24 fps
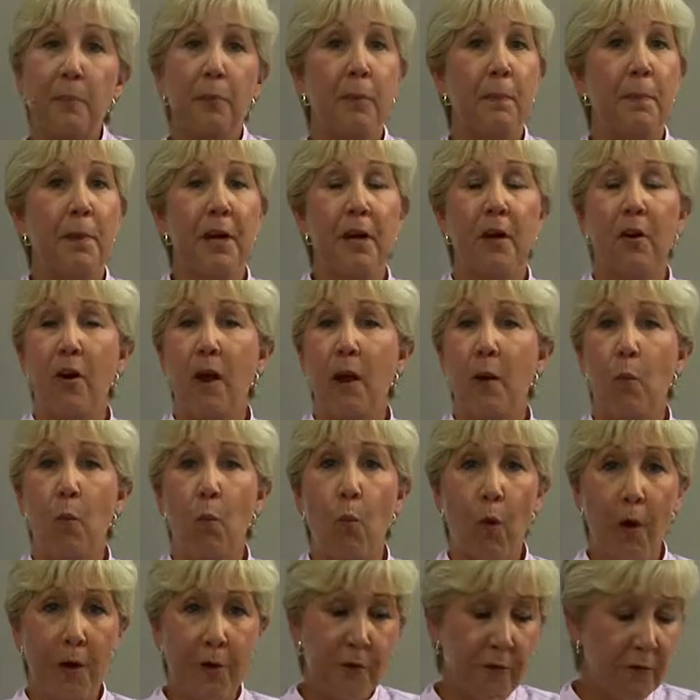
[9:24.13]
prepare a
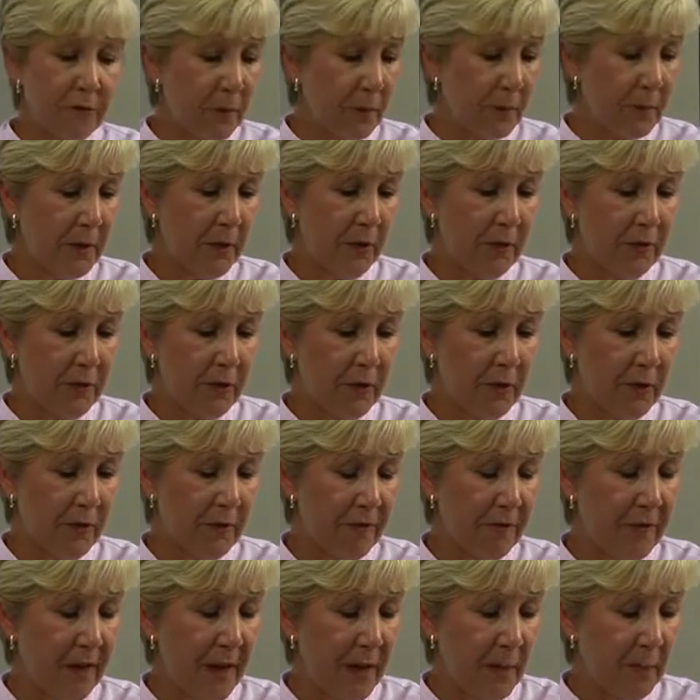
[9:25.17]
wonderful meal for your
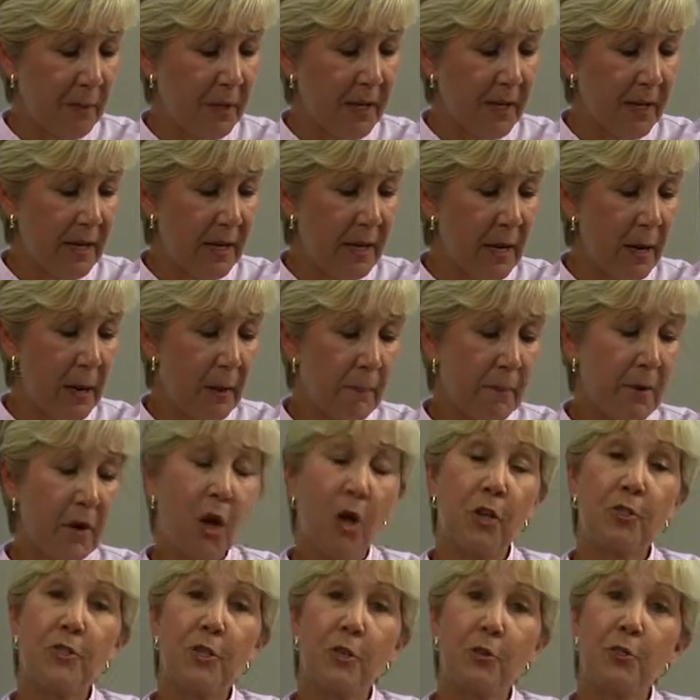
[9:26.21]
family, but
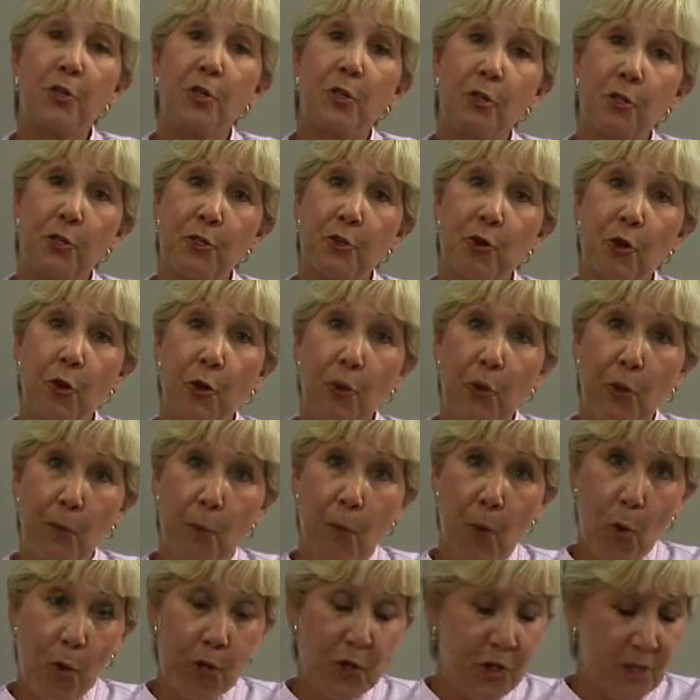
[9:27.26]
also to control your
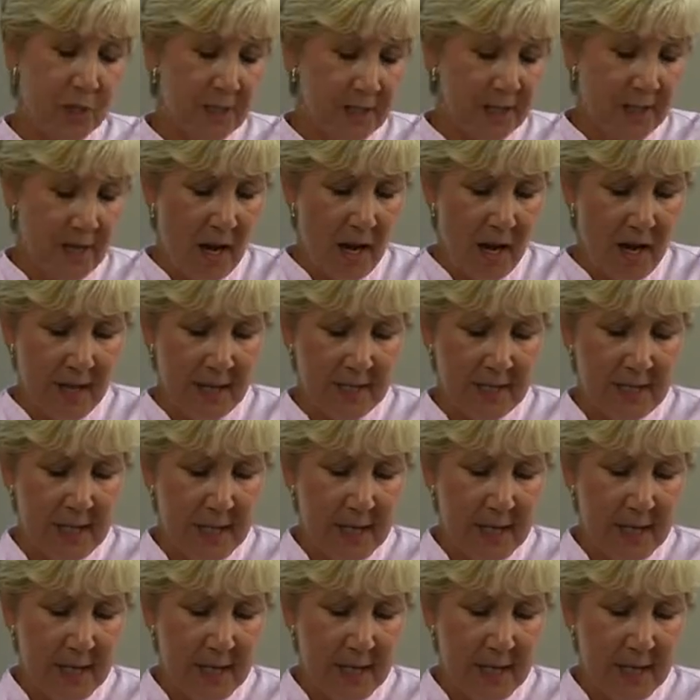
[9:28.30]
portion size,